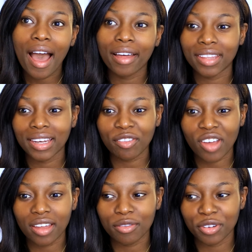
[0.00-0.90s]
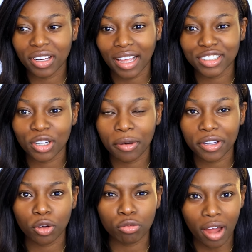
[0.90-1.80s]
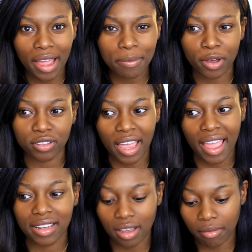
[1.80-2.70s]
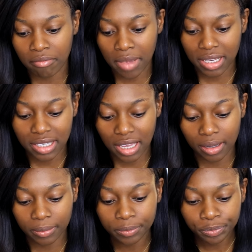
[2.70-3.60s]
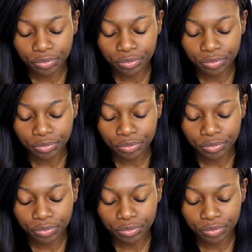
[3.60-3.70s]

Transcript: And then I've kind of realised, you know what, you're right, because I end up mixing